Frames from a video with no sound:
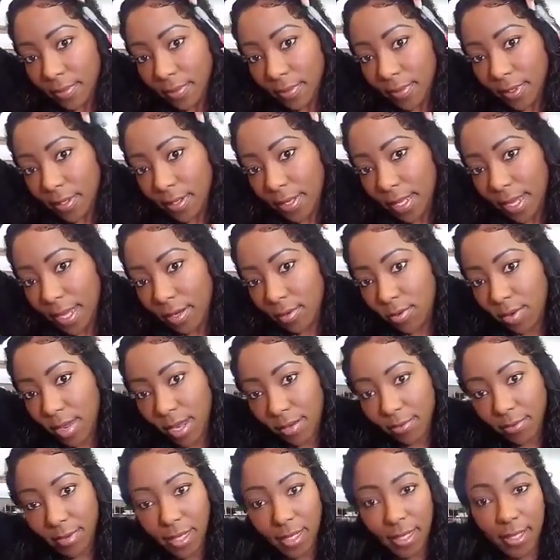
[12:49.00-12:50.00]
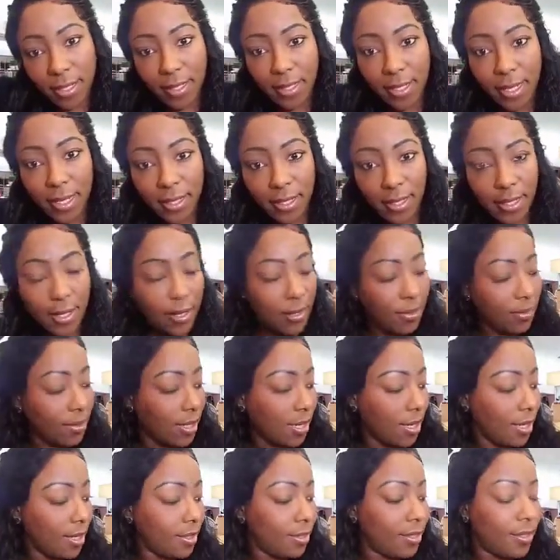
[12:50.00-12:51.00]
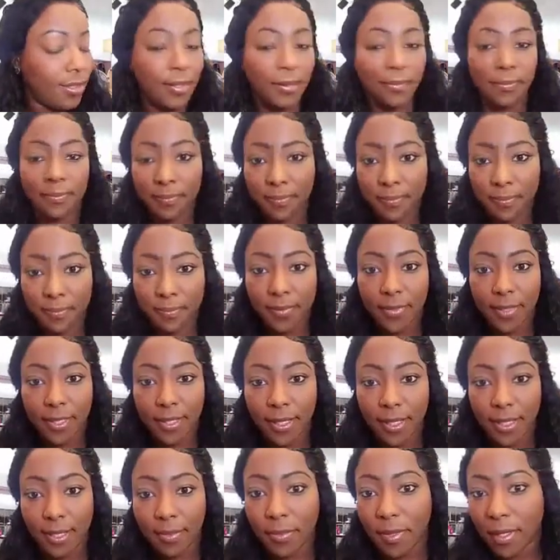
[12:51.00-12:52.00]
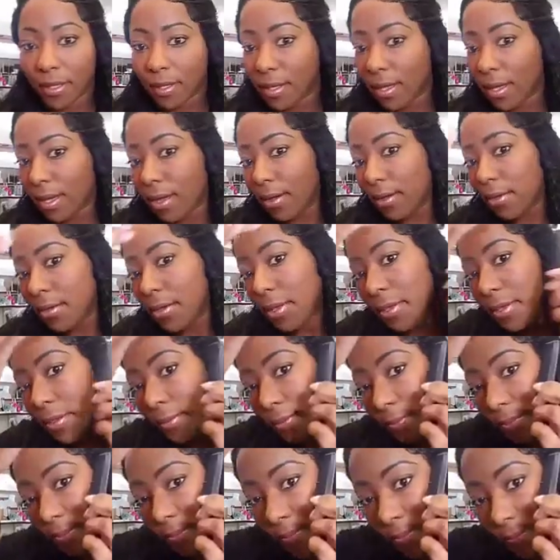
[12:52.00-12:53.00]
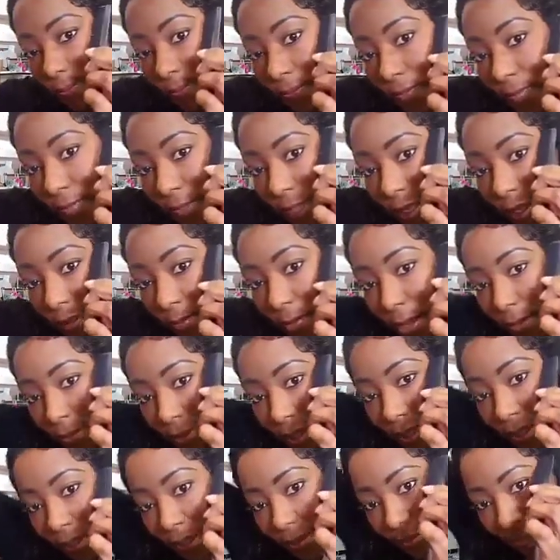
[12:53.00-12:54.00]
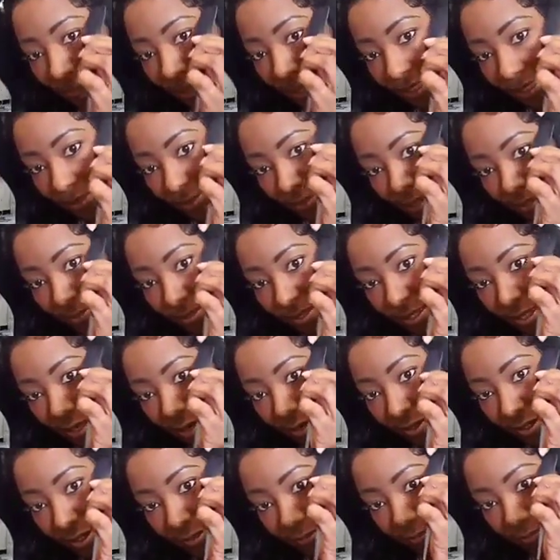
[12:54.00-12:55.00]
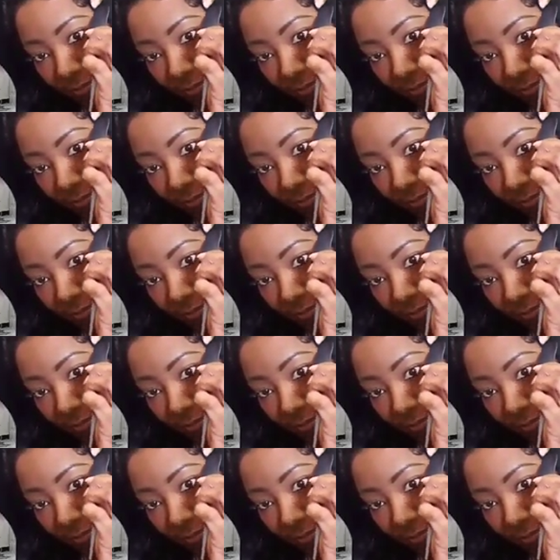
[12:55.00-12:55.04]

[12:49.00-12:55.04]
you're not quite ready to let it go yet, then give me a call. Inbox me, I'm sorry.